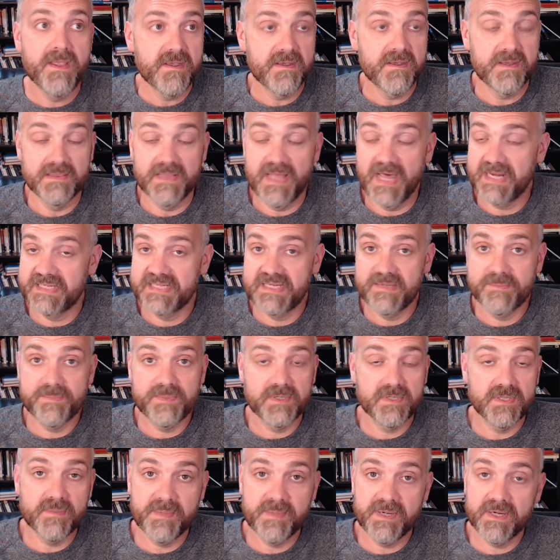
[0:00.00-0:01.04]
A lot of
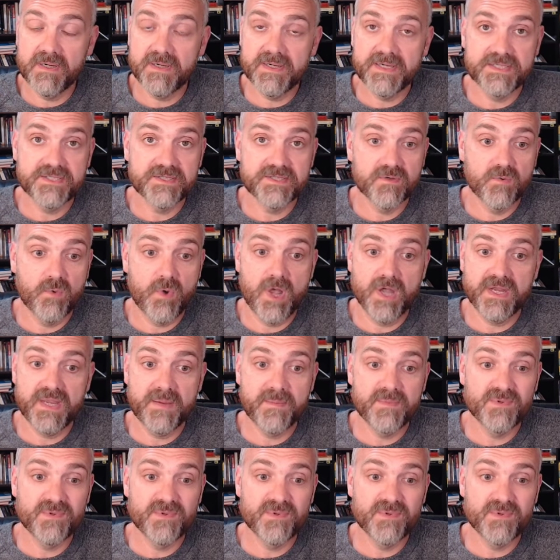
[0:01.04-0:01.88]
typical Americans are walking